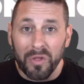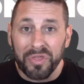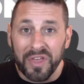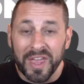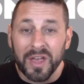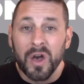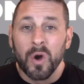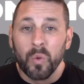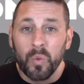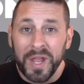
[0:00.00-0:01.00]
thing
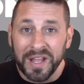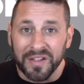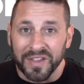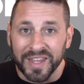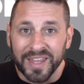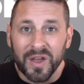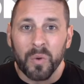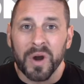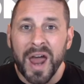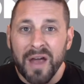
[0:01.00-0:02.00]
weekly
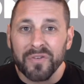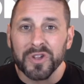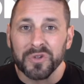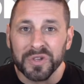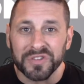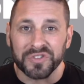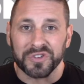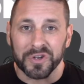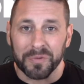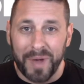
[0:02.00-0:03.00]
wherever you listen
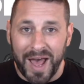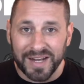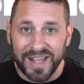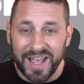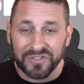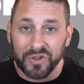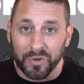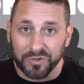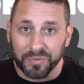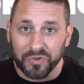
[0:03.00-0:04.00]
to your podcast. Go
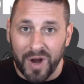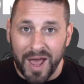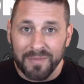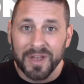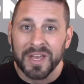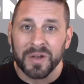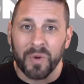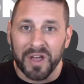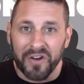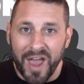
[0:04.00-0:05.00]
subscribe. And
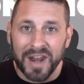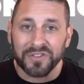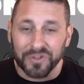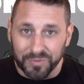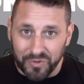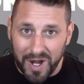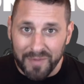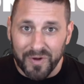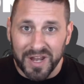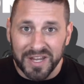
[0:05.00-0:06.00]
while you're at it,
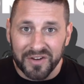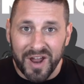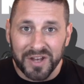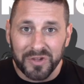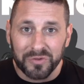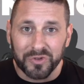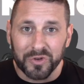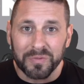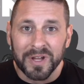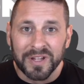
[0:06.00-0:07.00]
subscribe right here on
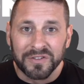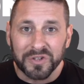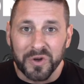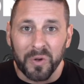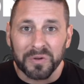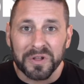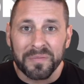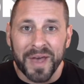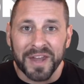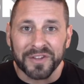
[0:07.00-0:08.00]
YouTube to Colt
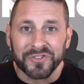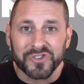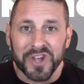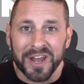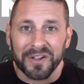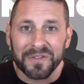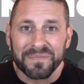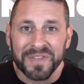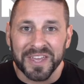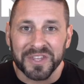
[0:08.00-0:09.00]
Cabana's channel.
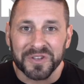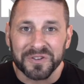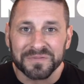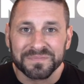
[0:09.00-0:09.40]
Thank you.